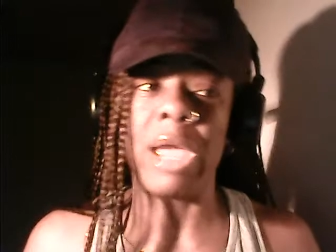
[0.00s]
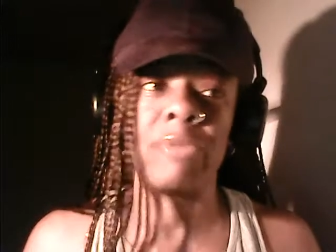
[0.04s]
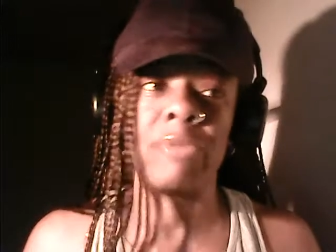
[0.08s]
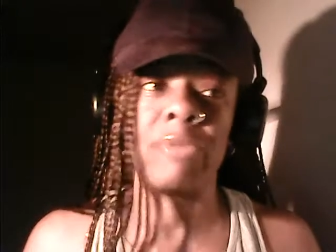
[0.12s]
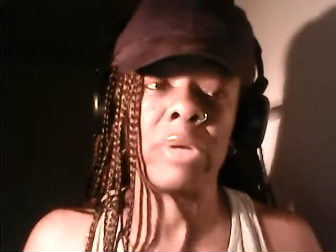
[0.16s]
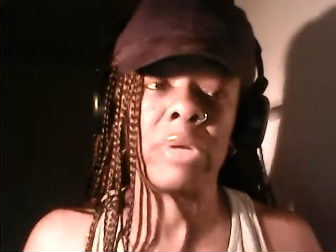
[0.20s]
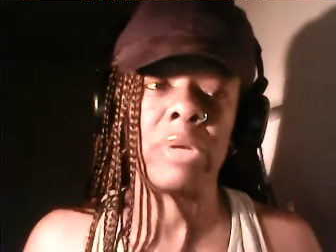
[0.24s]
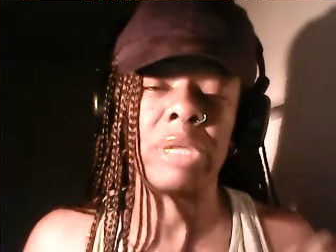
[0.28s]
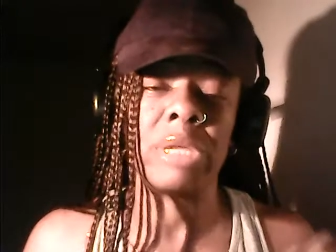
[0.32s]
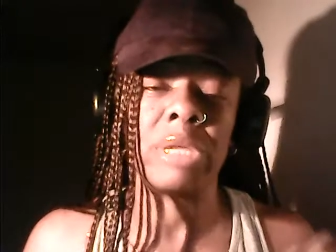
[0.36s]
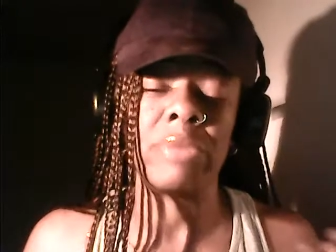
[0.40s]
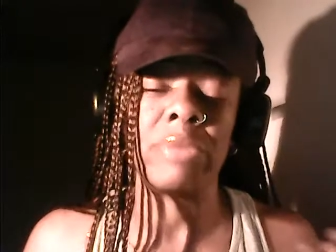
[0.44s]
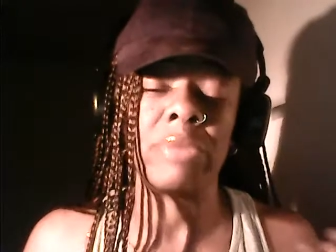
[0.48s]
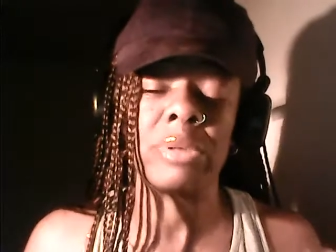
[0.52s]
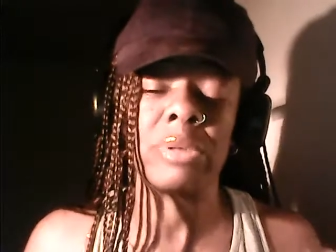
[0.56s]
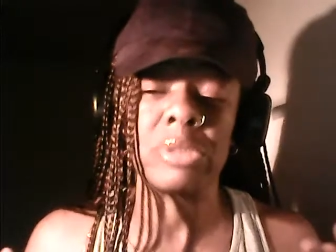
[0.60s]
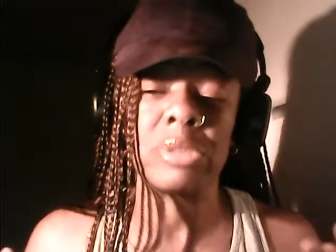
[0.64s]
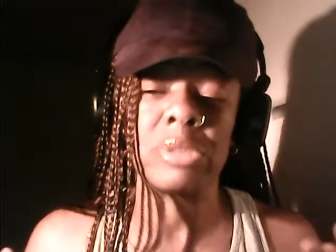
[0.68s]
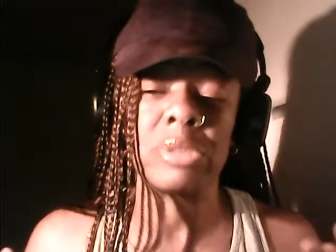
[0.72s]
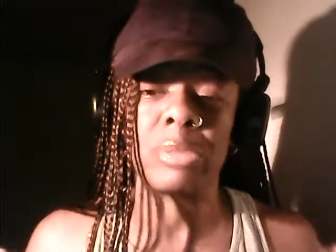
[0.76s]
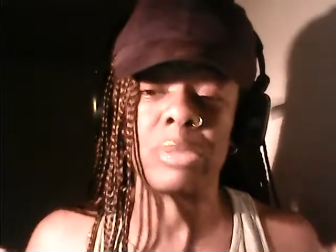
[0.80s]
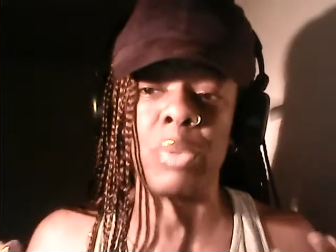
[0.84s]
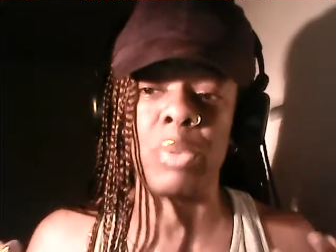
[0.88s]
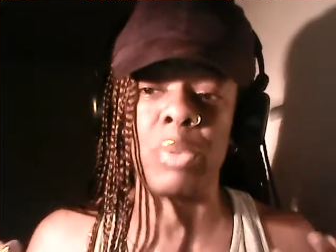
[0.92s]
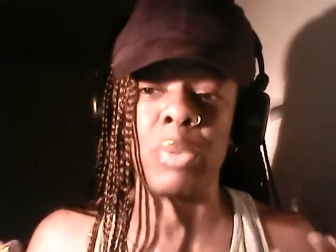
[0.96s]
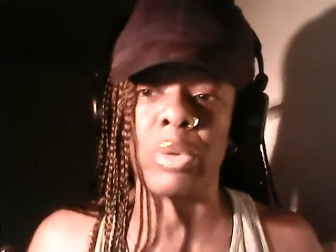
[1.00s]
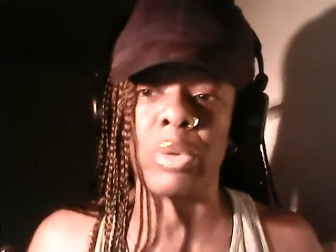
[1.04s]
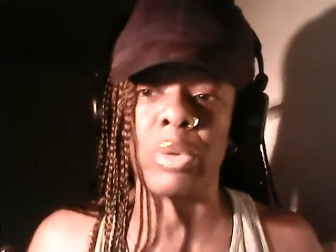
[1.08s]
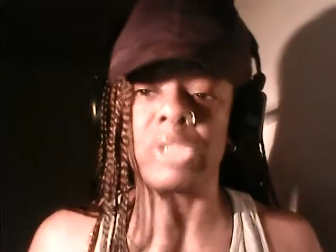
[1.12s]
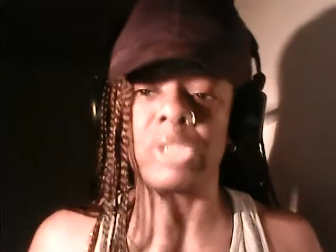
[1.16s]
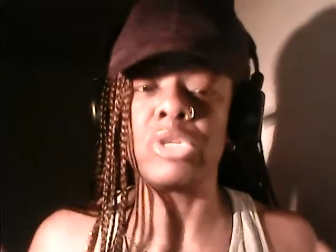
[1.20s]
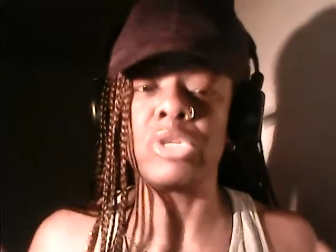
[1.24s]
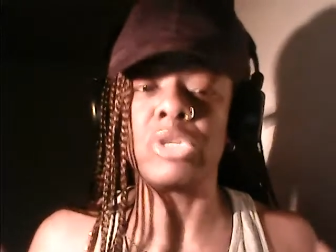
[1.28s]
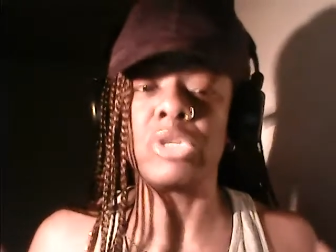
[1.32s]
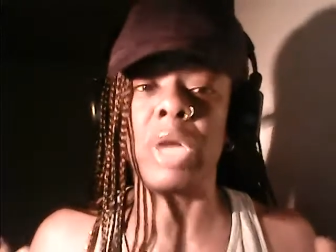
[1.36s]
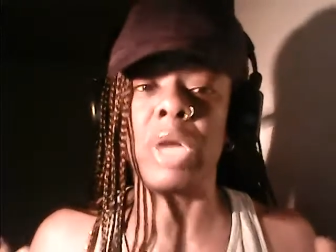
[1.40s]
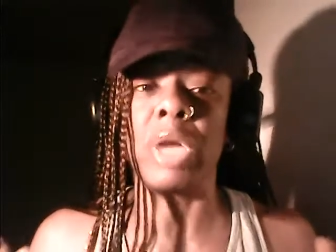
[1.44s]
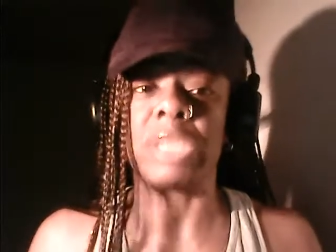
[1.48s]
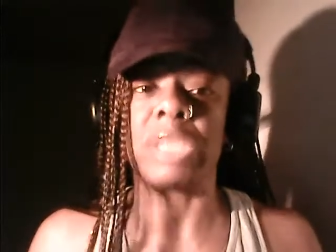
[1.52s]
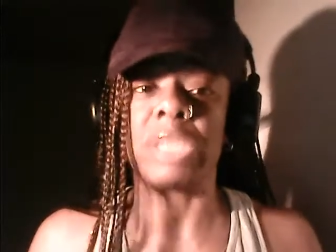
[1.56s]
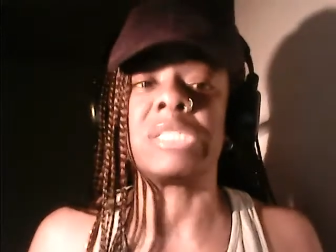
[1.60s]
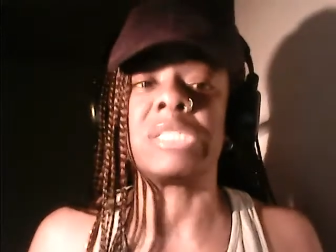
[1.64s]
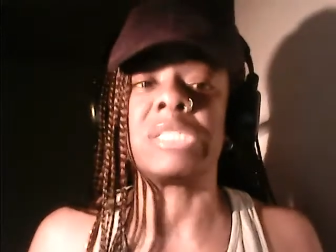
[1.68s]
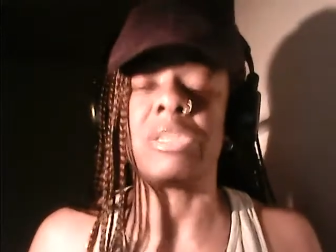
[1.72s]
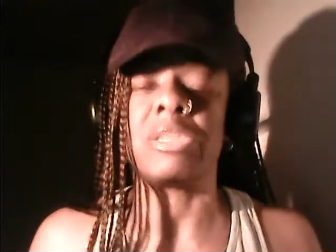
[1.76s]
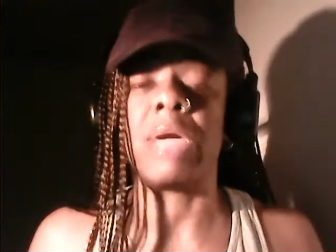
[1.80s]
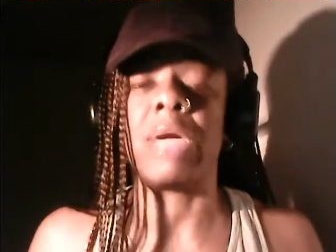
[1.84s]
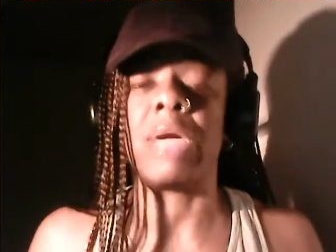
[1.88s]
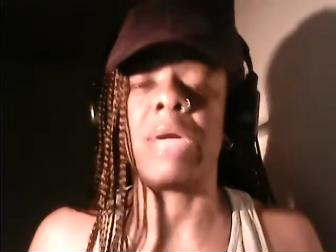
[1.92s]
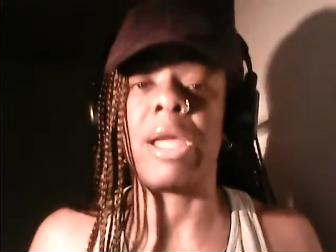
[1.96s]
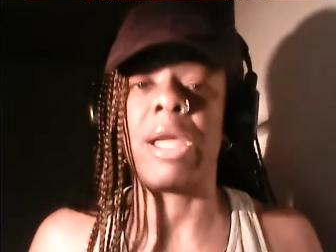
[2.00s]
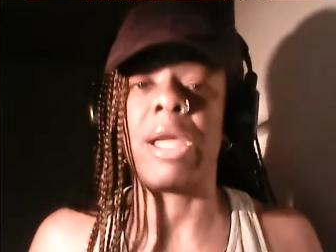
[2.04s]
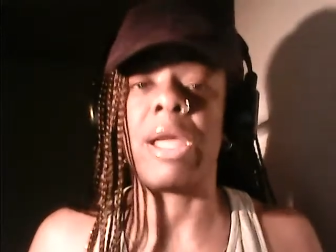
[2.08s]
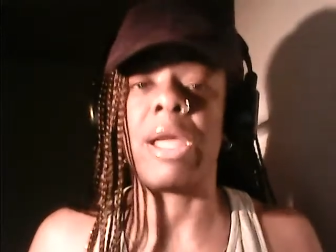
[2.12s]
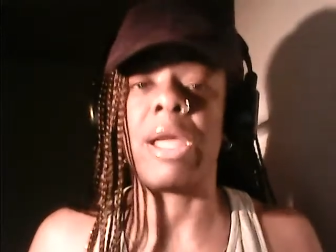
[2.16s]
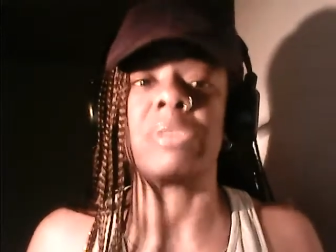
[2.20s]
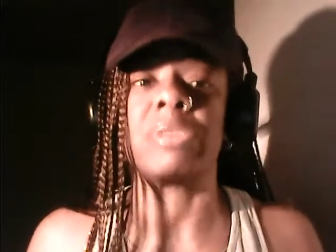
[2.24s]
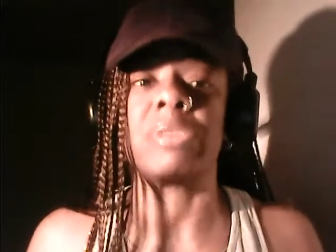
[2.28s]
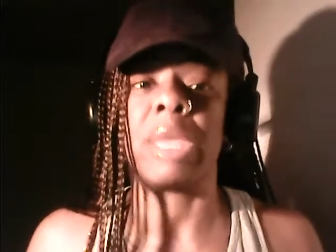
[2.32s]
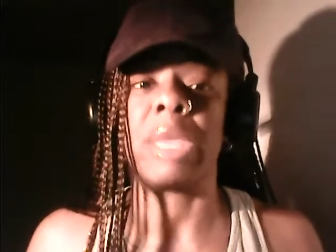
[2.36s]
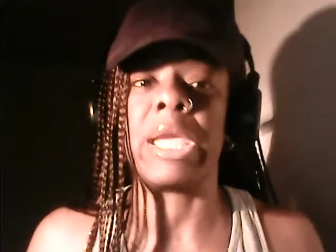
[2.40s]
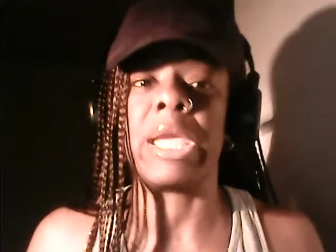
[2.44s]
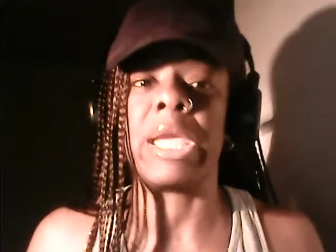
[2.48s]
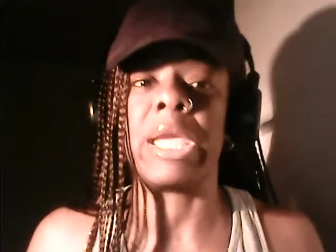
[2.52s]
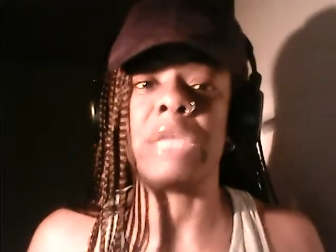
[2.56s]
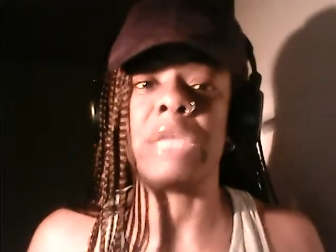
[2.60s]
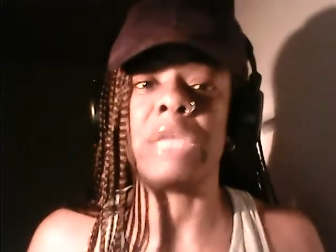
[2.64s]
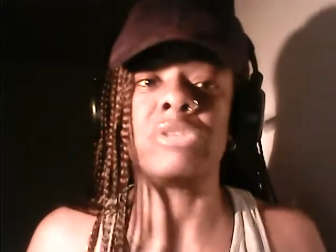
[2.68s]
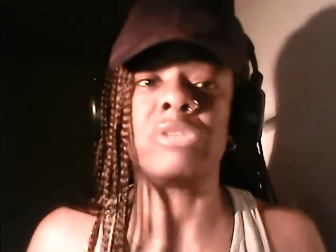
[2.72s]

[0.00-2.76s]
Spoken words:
or even supporters. You're gonna still have some hate.